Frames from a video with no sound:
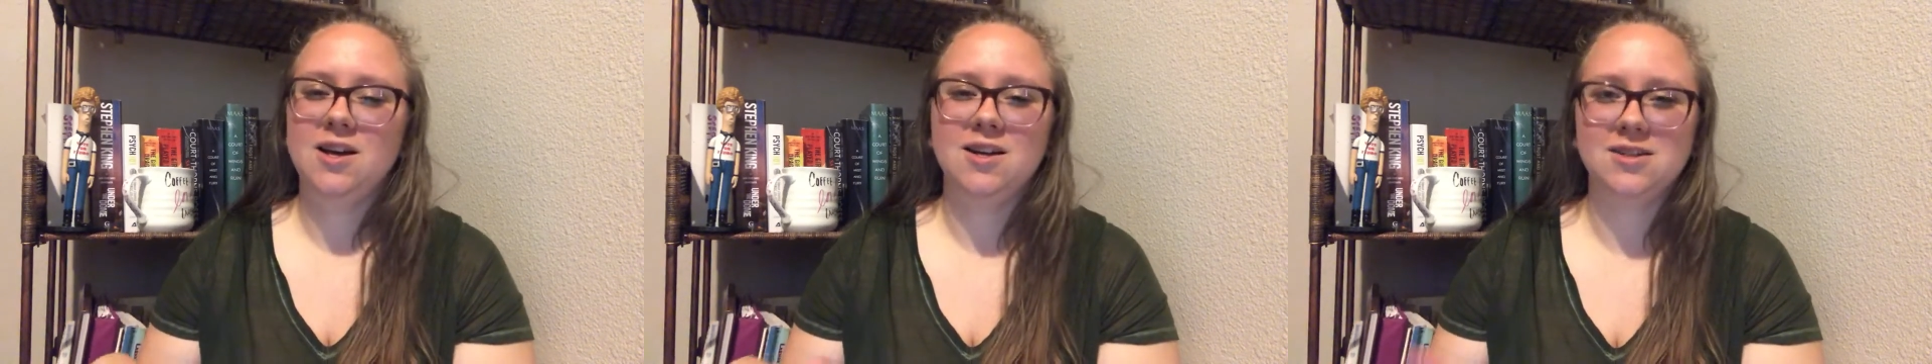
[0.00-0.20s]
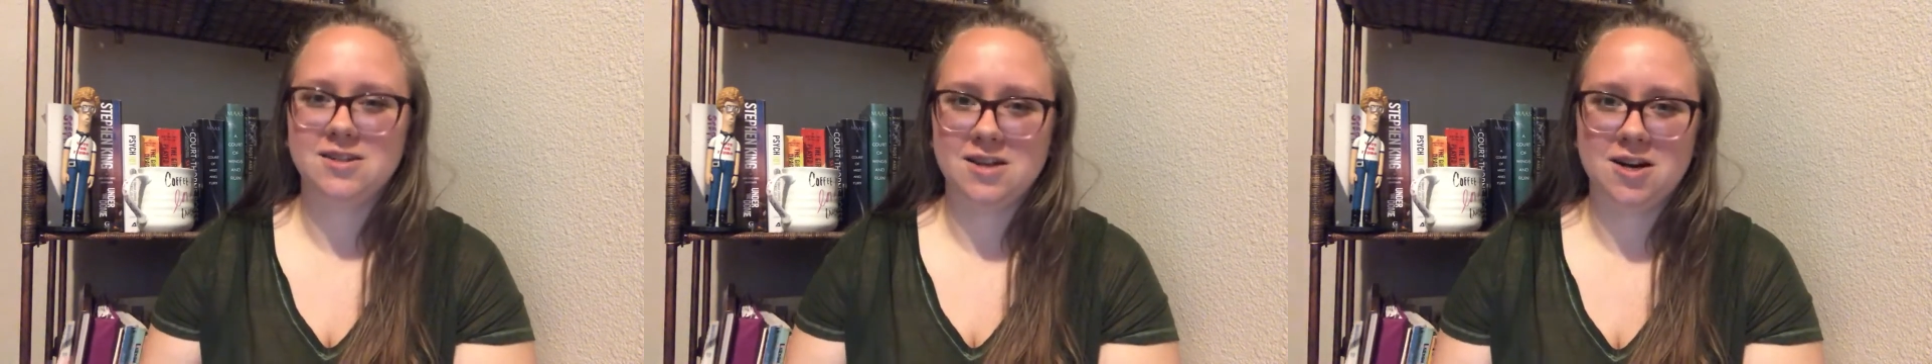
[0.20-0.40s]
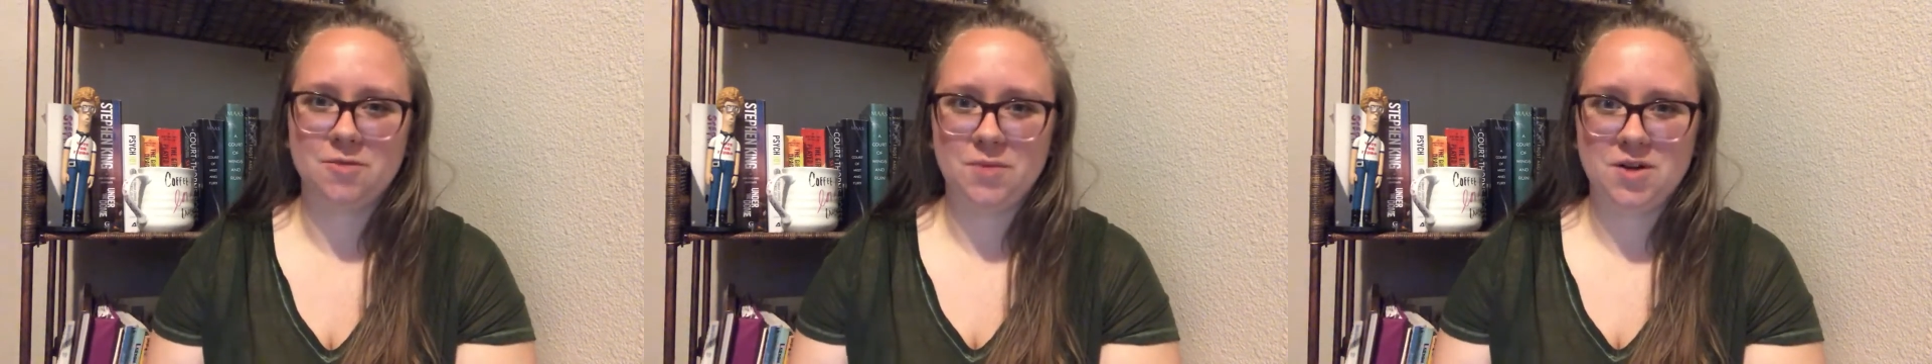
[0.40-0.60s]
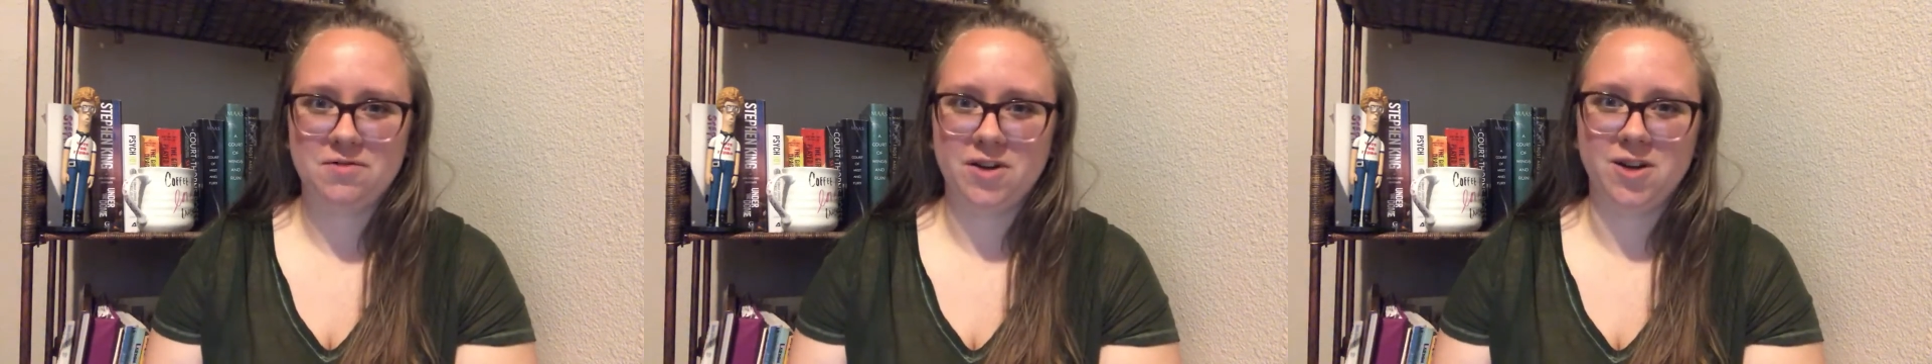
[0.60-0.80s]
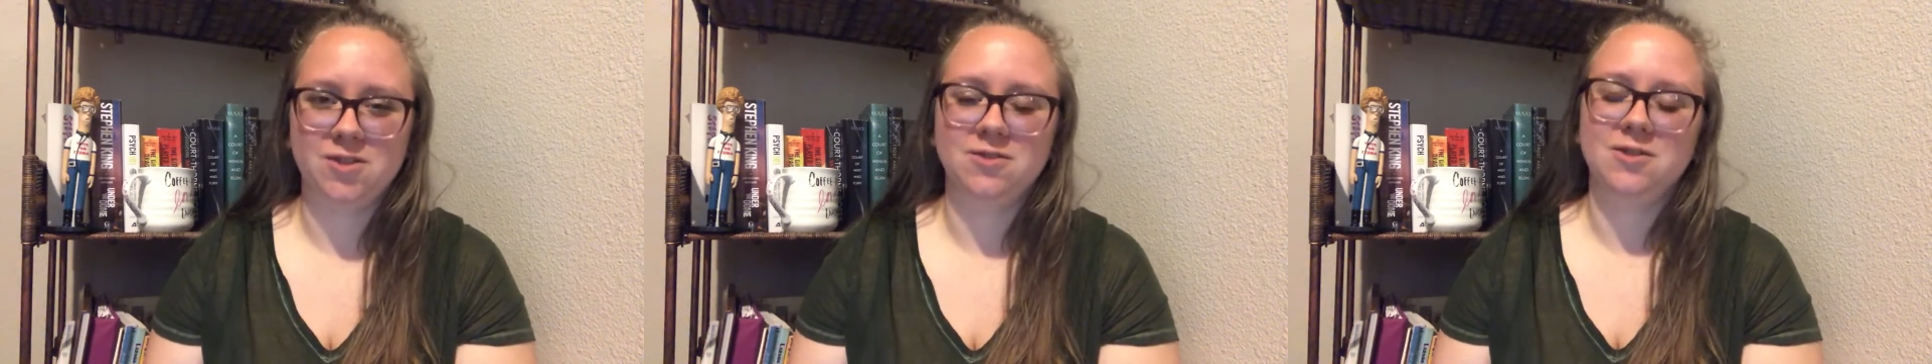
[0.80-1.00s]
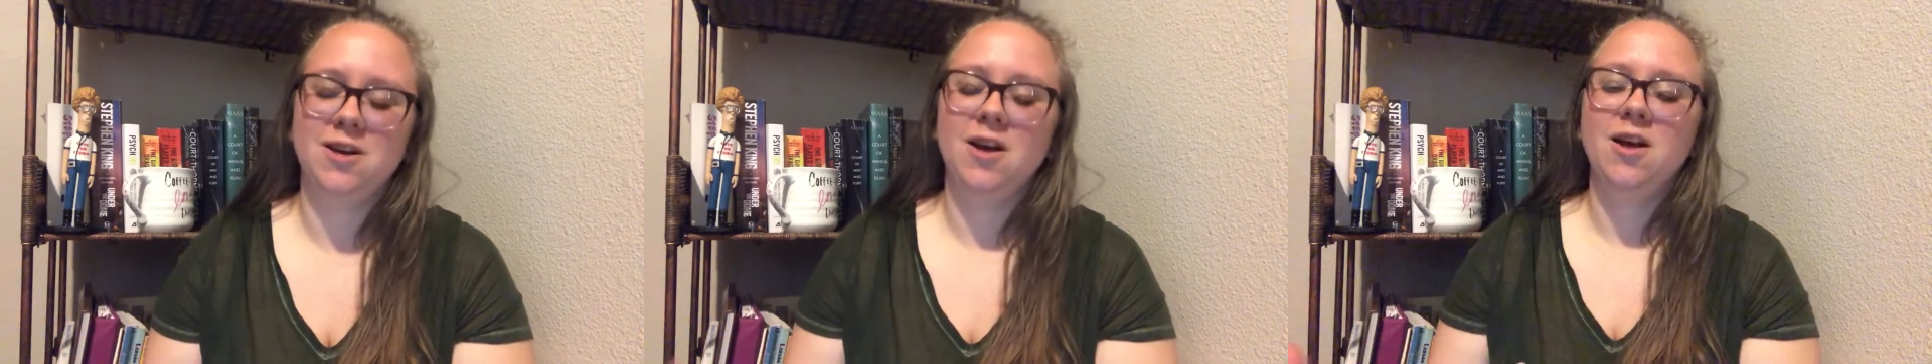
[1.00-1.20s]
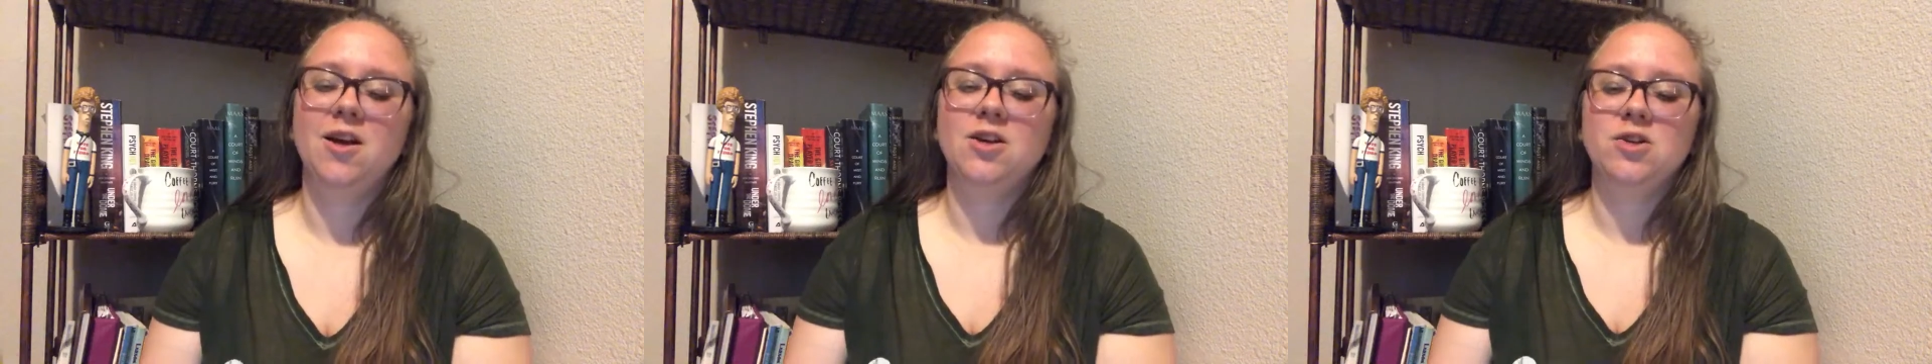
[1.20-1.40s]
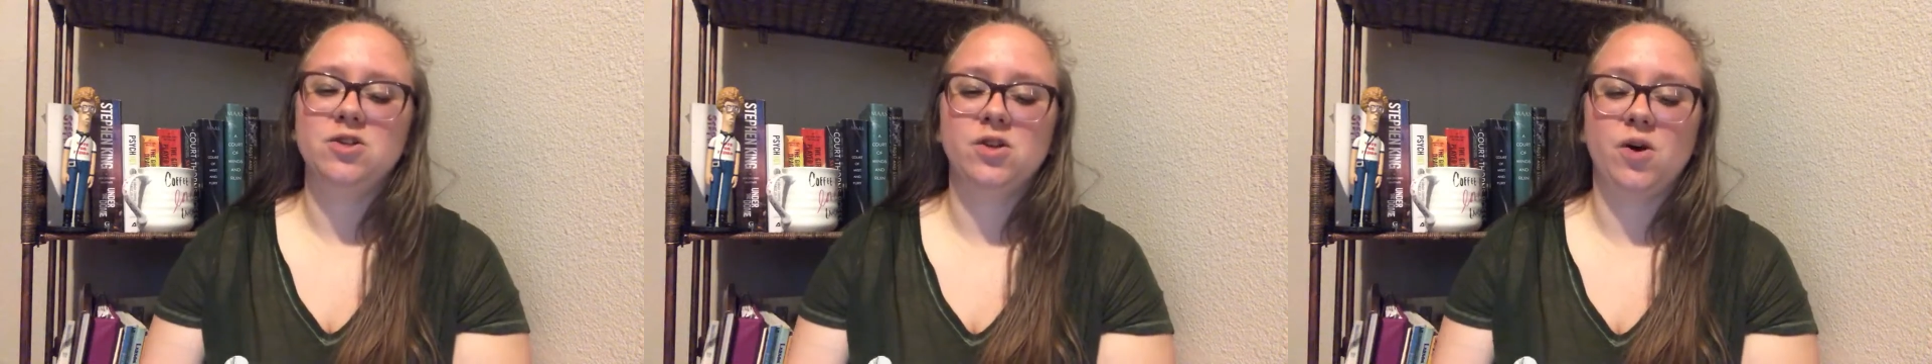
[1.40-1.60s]
is going to be fun.
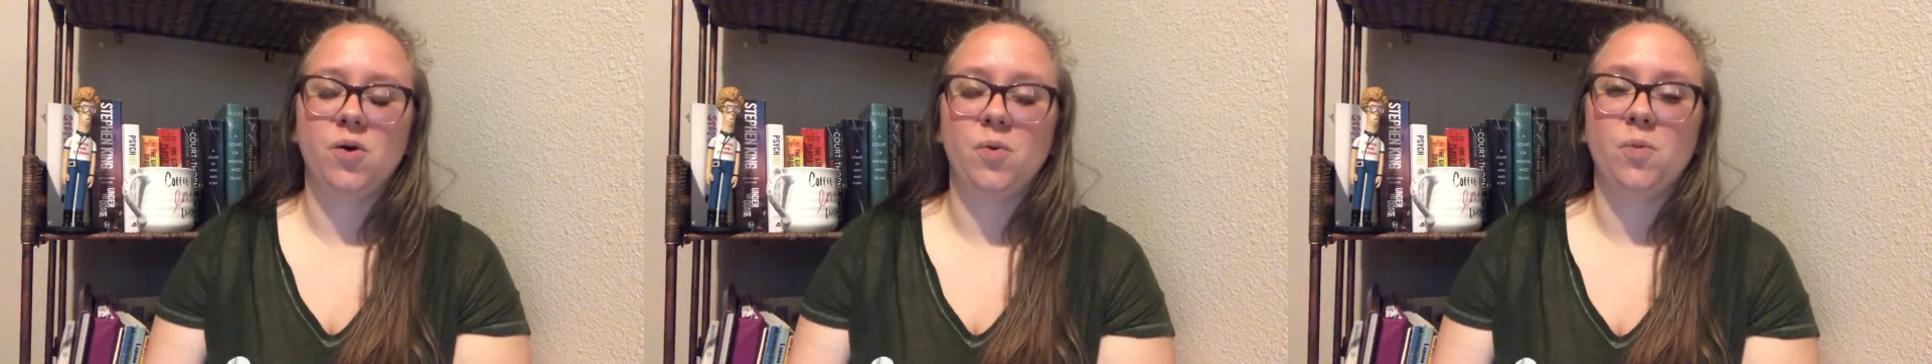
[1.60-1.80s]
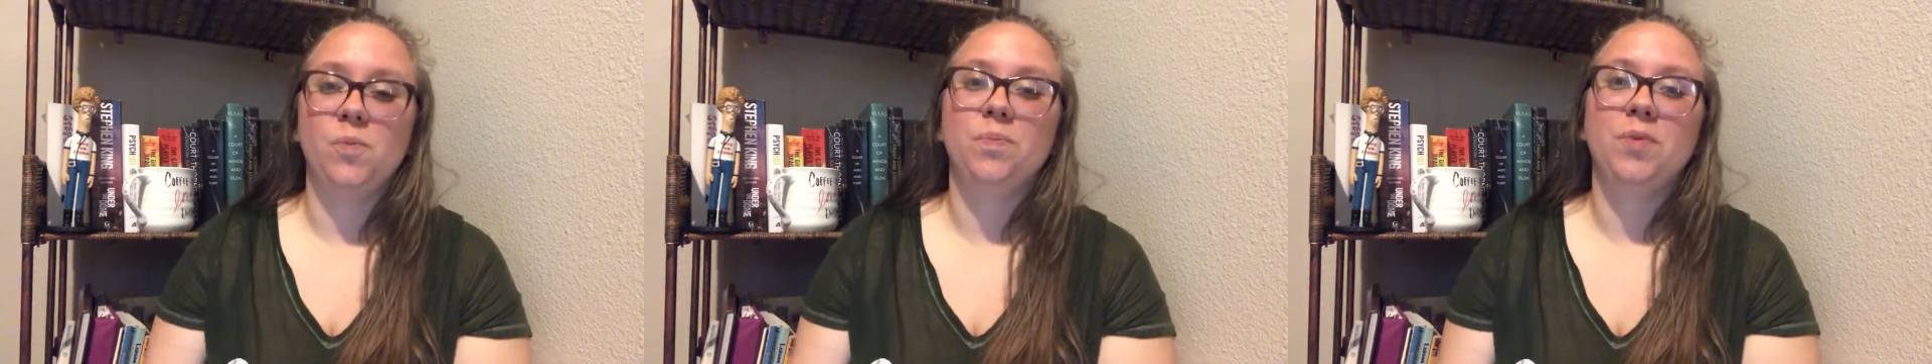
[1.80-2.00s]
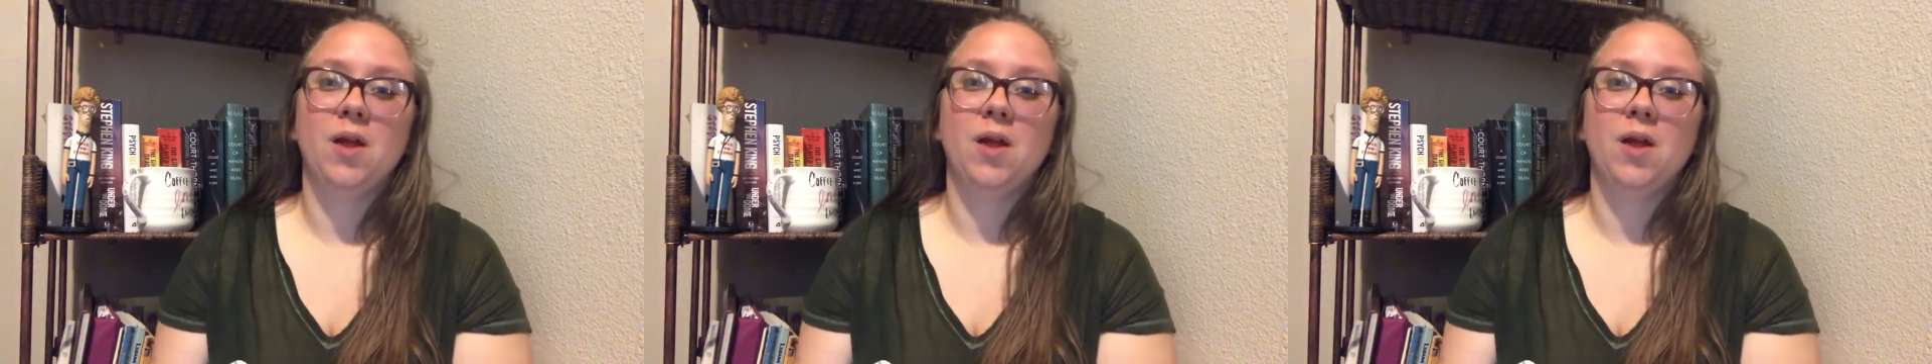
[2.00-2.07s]
So